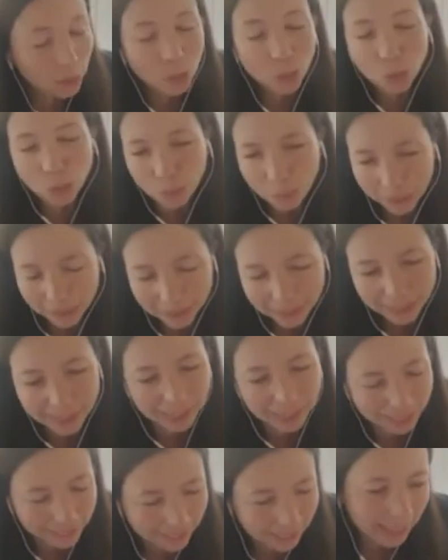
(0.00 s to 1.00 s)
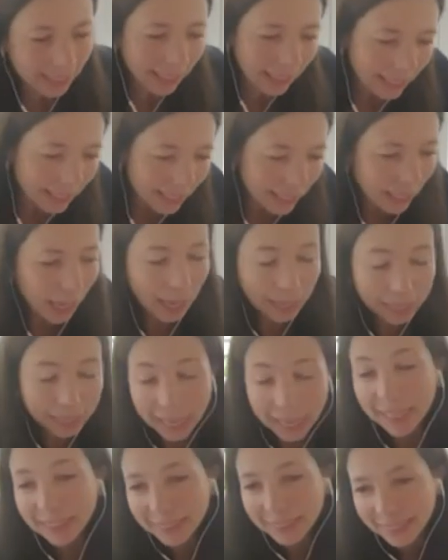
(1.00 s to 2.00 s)
instruments that,
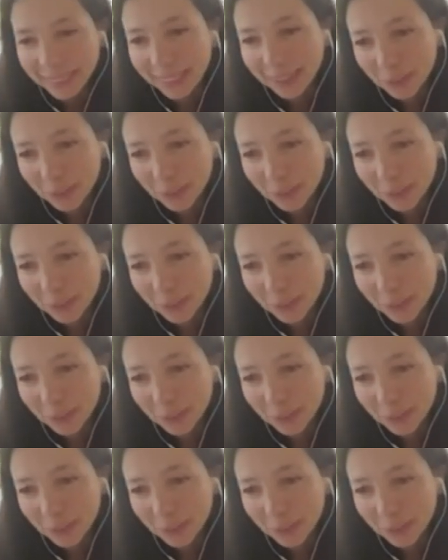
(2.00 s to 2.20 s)
again,